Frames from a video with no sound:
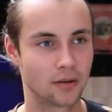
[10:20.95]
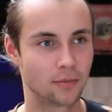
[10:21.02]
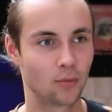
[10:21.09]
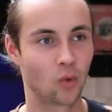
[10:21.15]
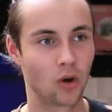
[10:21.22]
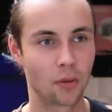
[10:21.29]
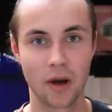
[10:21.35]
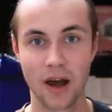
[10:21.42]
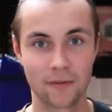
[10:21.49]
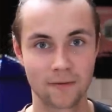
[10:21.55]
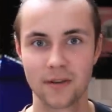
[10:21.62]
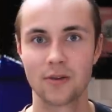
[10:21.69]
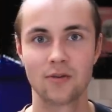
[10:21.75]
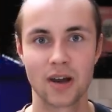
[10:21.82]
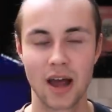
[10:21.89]
one of my
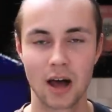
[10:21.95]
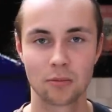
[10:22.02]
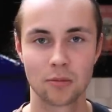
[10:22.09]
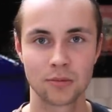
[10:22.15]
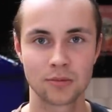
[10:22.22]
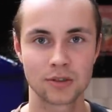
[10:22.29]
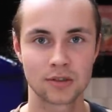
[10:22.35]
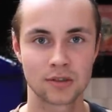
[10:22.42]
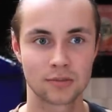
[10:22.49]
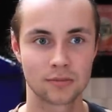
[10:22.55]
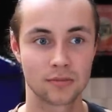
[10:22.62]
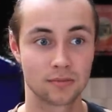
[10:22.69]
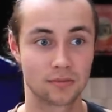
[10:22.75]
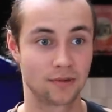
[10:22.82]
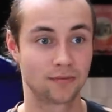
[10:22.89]
favorite albums,
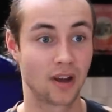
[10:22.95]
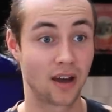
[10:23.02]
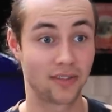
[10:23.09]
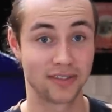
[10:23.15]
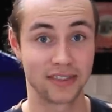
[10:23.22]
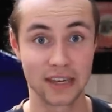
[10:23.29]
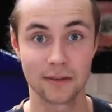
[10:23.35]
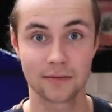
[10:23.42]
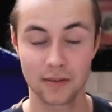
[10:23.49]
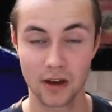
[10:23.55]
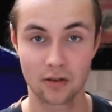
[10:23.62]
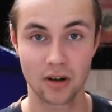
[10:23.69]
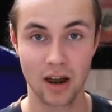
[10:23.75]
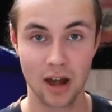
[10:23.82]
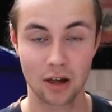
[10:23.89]
if not the
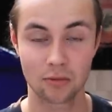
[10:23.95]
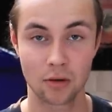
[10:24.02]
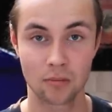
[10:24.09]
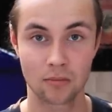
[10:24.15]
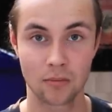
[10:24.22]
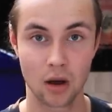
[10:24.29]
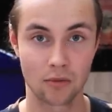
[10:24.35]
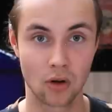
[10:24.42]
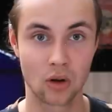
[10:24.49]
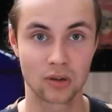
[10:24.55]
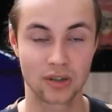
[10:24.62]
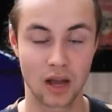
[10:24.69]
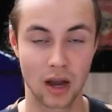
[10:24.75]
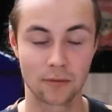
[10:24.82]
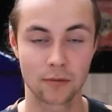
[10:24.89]
favorite album of all
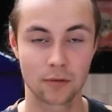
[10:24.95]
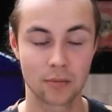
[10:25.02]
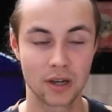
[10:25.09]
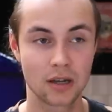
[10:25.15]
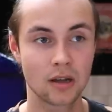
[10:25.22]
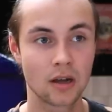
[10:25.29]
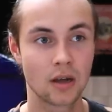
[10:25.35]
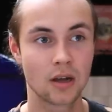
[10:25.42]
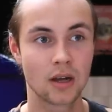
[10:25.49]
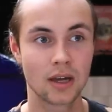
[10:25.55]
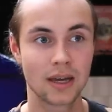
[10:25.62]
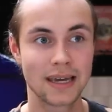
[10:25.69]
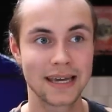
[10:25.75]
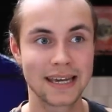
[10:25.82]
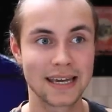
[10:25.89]
time for me,
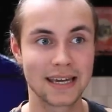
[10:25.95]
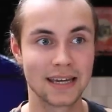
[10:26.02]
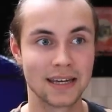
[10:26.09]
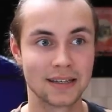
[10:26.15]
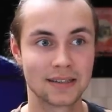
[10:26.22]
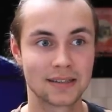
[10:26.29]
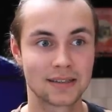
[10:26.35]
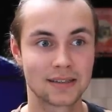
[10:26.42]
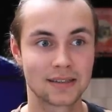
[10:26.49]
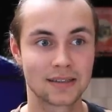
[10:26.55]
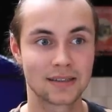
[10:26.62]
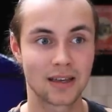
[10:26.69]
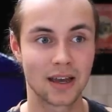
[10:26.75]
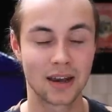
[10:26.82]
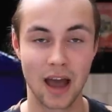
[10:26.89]
it's
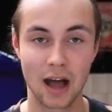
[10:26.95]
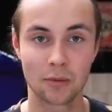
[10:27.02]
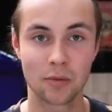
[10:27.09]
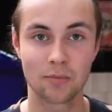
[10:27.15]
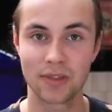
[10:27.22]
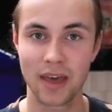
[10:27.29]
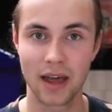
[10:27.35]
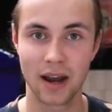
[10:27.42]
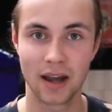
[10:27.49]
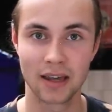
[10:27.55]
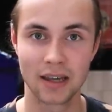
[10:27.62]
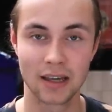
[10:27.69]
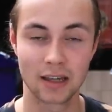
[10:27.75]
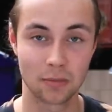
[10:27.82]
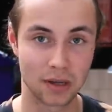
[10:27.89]
an album that I,
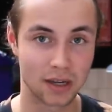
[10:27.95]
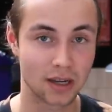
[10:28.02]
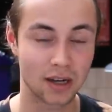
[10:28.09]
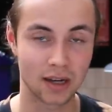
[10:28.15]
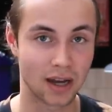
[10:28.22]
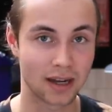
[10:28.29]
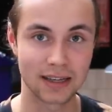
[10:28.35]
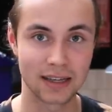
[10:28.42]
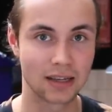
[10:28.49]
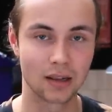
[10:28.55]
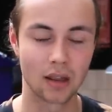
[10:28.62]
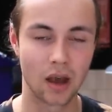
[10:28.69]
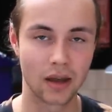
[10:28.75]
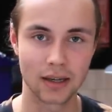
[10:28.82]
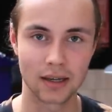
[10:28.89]
in the beginning, I didn't
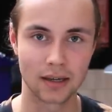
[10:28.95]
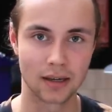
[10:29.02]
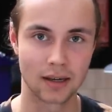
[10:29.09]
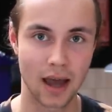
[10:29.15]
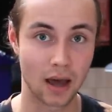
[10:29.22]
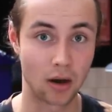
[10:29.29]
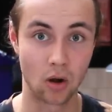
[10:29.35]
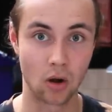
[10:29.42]
like it at